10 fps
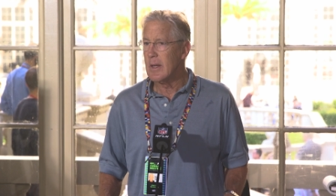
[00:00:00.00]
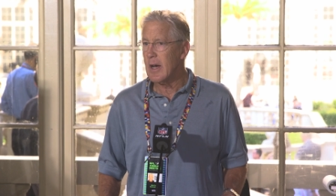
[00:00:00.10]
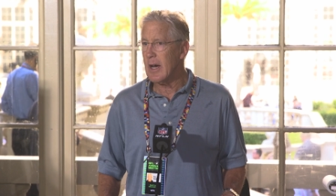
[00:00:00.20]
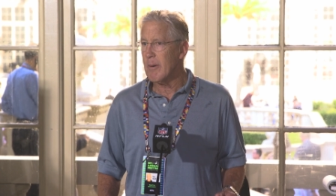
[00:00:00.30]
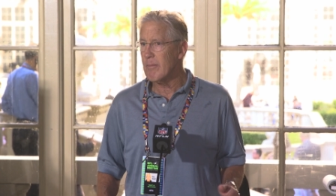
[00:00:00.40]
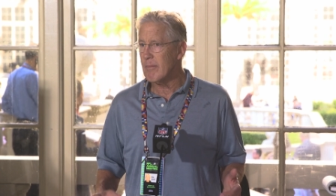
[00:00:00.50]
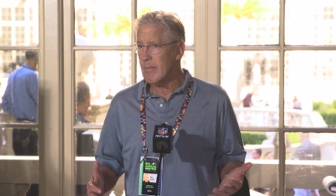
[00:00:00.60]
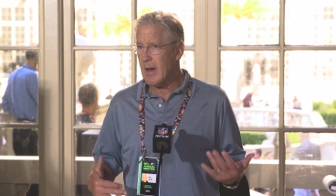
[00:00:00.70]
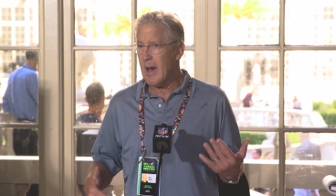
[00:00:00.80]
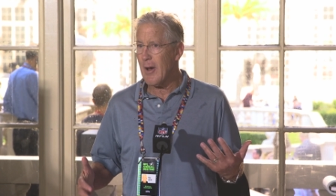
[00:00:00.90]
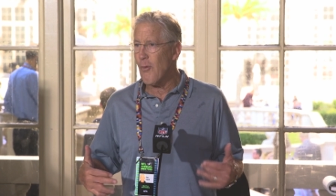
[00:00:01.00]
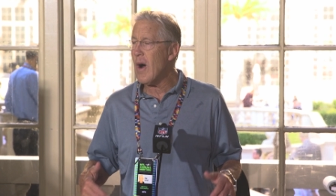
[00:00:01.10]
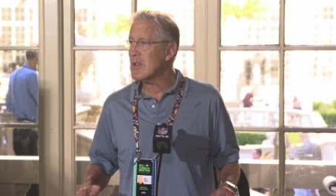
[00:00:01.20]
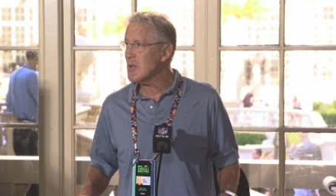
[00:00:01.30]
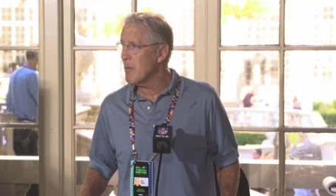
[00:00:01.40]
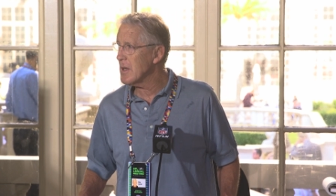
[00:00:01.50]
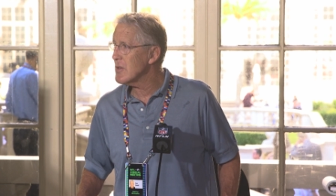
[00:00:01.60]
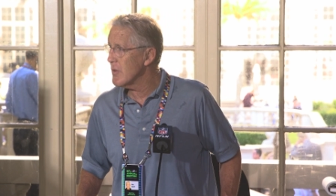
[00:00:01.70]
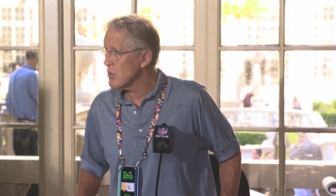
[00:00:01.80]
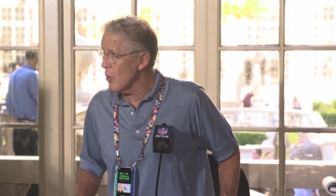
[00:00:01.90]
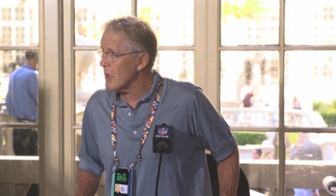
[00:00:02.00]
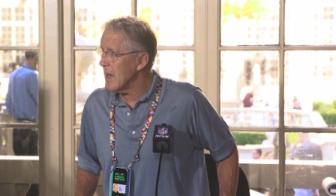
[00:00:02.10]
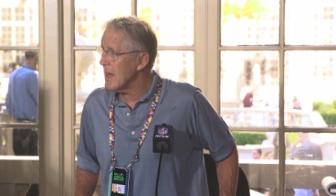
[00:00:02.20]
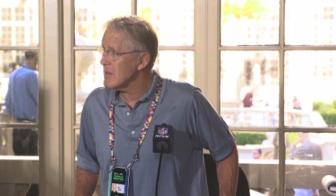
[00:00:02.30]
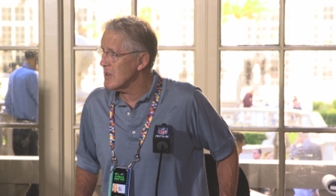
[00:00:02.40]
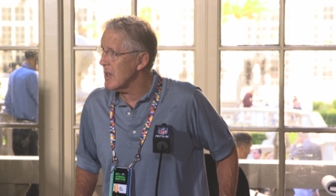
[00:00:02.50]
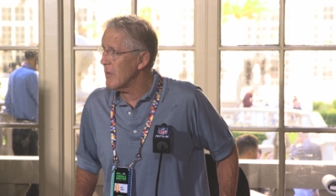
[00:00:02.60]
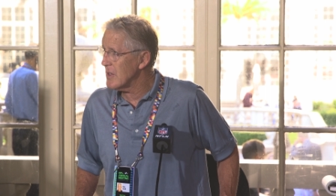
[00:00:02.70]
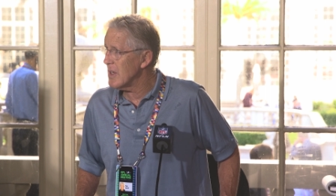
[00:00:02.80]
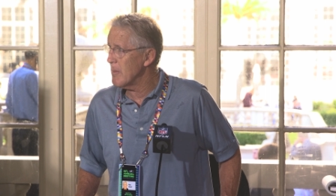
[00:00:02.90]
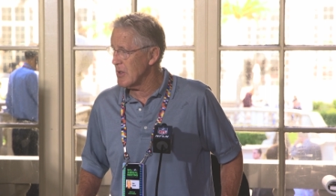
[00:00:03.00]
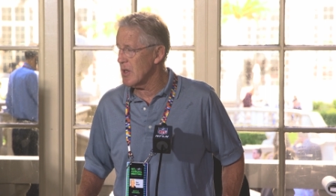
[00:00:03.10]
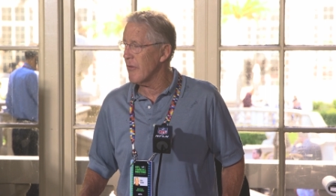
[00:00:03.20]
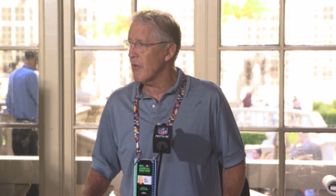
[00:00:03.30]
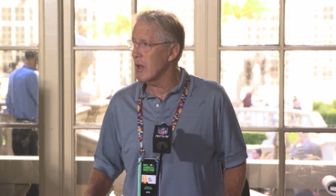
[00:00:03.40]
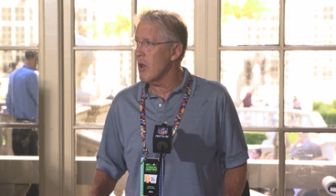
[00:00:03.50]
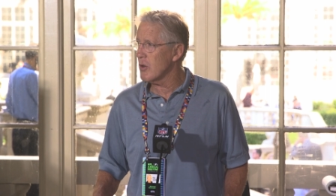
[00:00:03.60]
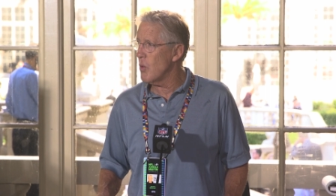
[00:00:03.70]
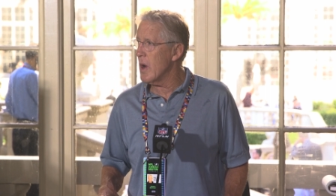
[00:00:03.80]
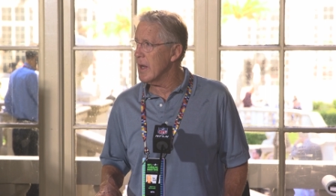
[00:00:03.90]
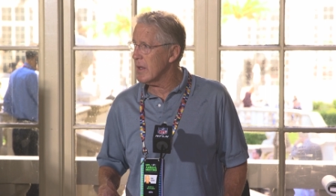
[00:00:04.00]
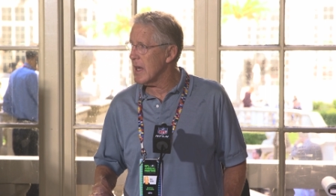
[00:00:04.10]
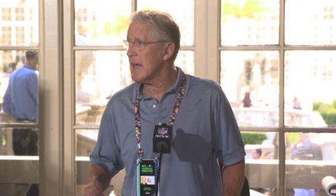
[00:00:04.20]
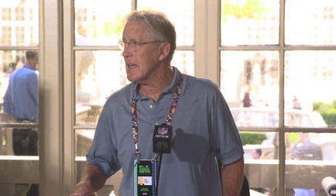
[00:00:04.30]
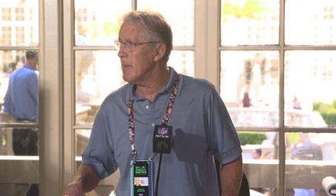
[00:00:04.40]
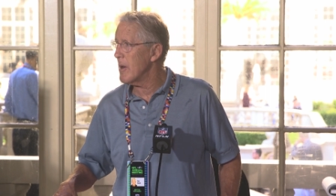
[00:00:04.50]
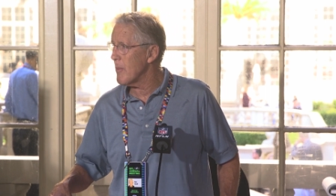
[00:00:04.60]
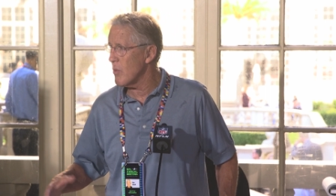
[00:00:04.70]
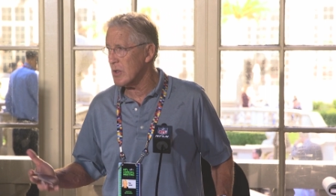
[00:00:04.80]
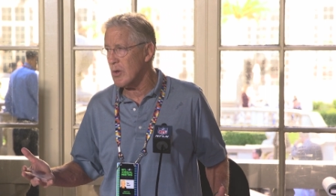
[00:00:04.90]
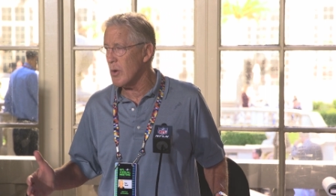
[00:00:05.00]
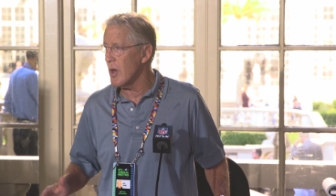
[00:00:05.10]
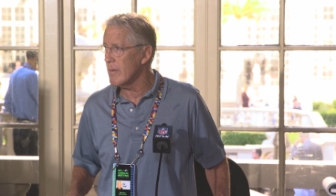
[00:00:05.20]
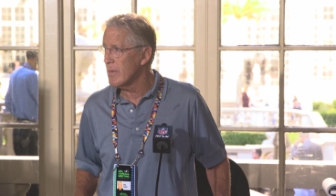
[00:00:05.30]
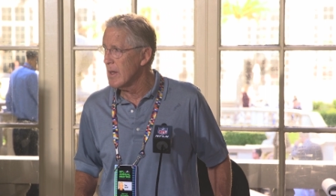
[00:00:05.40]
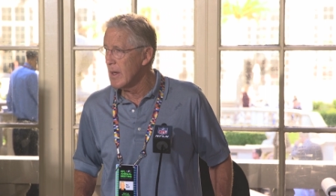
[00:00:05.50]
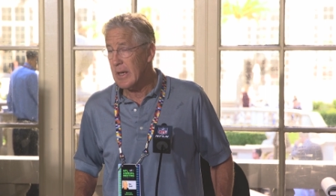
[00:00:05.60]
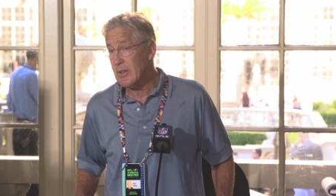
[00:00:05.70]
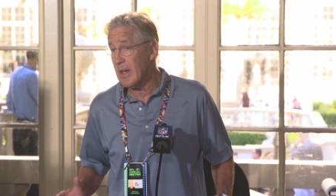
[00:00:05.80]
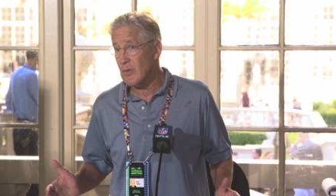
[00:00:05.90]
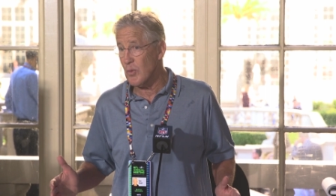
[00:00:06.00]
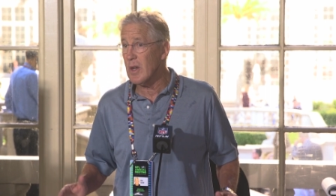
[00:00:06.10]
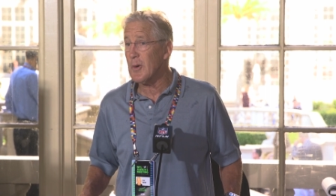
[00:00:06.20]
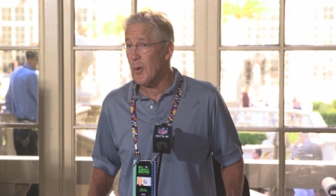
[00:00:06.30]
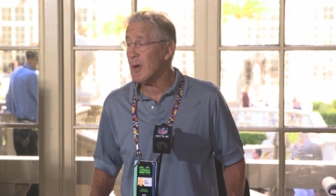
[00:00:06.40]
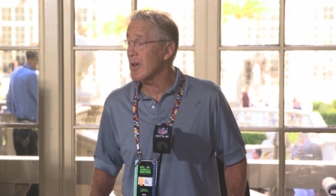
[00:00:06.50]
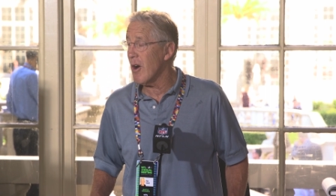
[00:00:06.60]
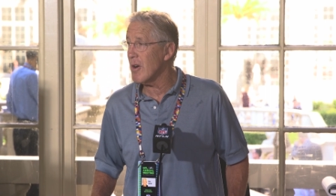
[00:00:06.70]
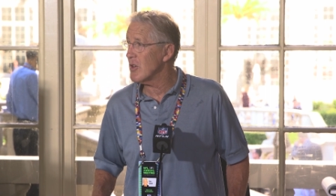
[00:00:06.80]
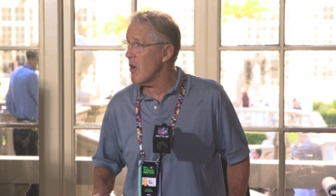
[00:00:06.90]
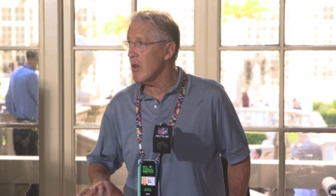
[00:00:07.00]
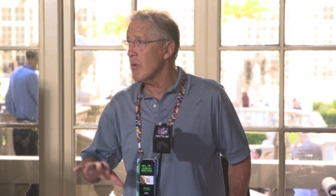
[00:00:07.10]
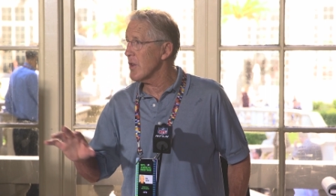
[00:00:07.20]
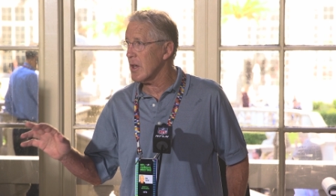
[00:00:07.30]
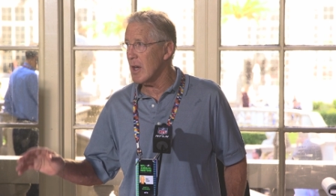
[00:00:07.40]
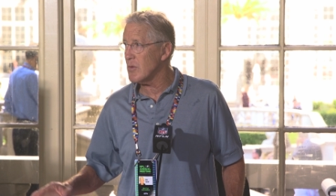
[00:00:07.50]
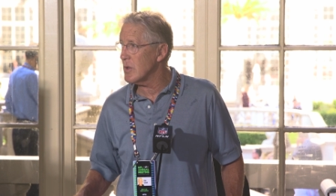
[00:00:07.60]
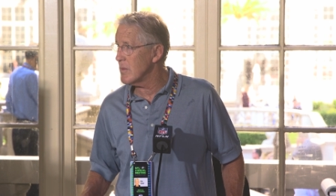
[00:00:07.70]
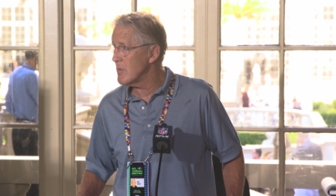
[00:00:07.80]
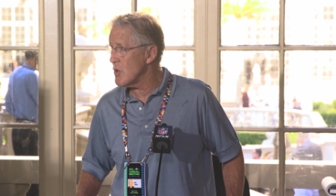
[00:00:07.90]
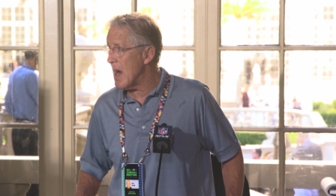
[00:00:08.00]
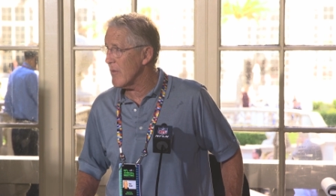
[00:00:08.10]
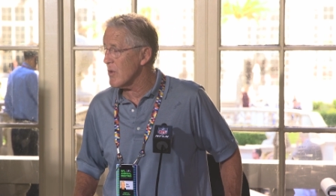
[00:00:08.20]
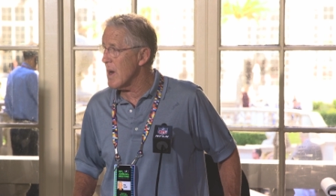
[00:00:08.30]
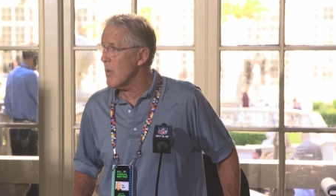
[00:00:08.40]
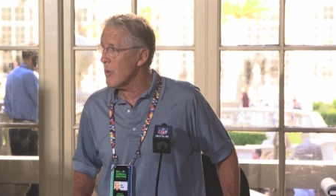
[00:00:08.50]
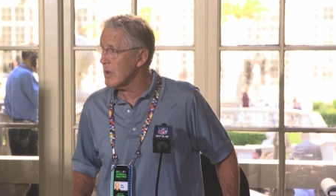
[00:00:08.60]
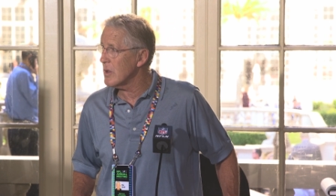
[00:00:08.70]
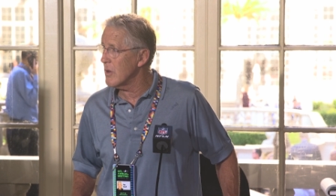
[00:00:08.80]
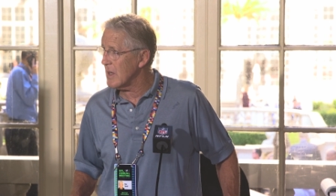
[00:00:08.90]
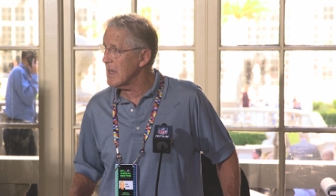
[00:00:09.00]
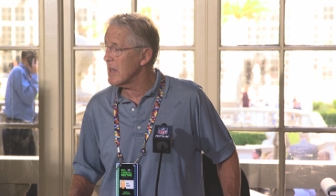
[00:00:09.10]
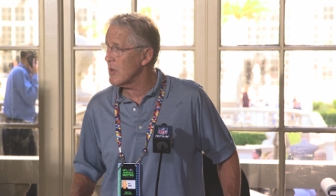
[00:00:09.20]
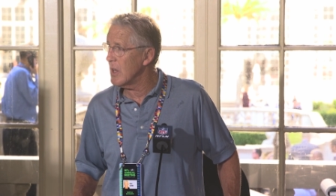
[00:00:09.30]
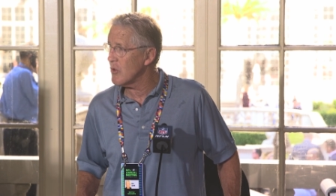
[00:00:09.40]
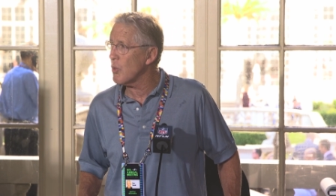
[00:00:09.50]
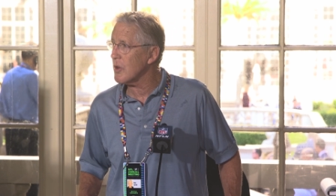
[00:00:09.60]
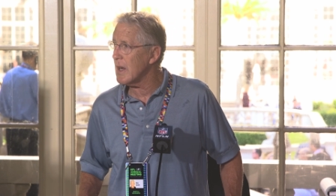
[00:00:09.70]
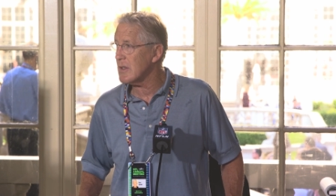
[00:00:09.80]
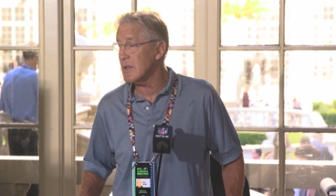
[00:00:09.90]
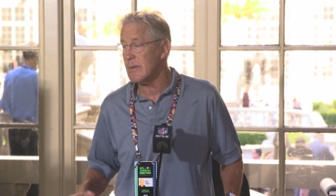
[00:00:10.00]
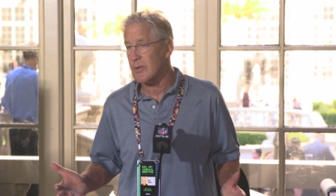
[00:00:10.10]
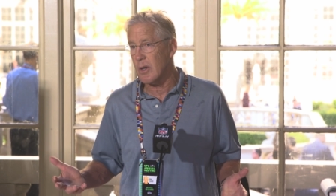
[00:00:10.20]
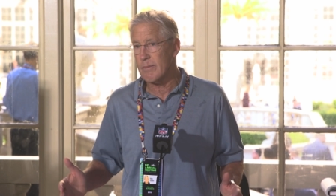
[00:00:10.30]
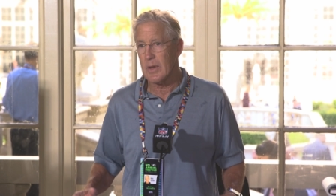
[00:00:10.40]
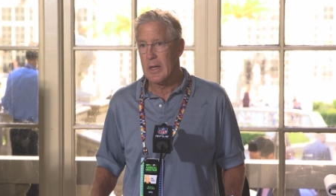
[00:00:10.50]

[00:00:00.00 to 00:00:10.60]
Um, I've watched a bunch of his workouts and stuff. He sent me stuff along the way to kind of keep me up with what's going on. He's, he's really working hard. He's all over the country, traveling around, you know, getting his workouts in. So